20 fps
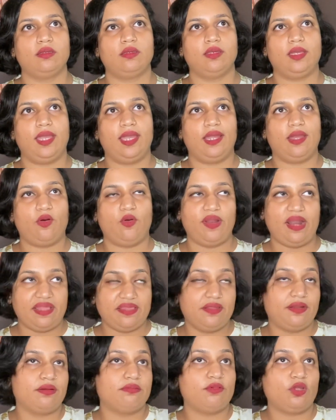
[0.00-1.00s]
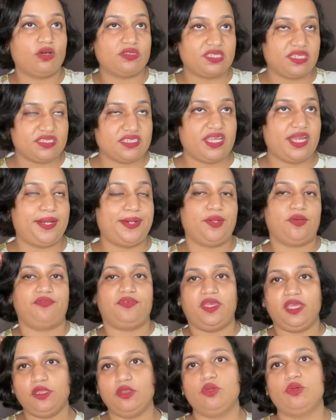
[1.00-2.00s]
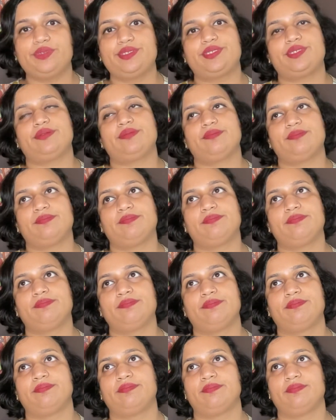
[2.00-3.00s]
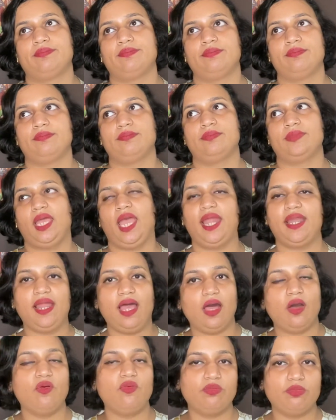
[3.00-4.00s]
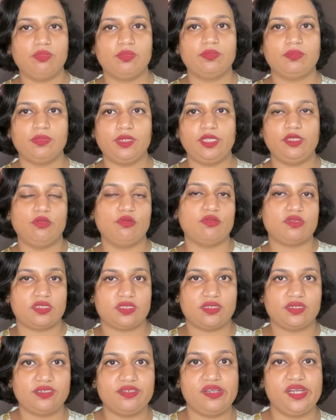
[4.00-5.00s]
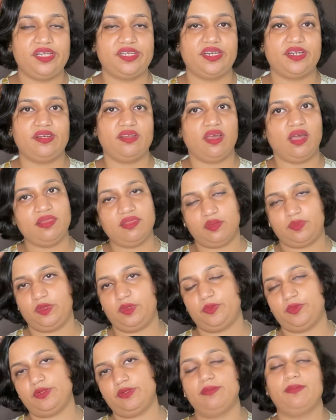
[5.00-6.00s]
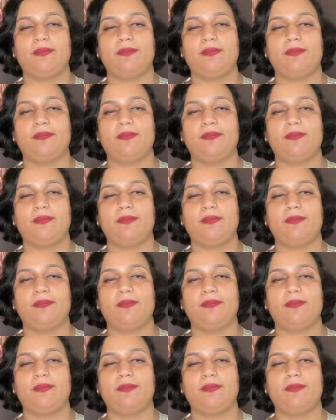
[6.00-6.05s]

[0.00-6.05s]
or rather a toxic side of Hindus, and how Hindus treated other people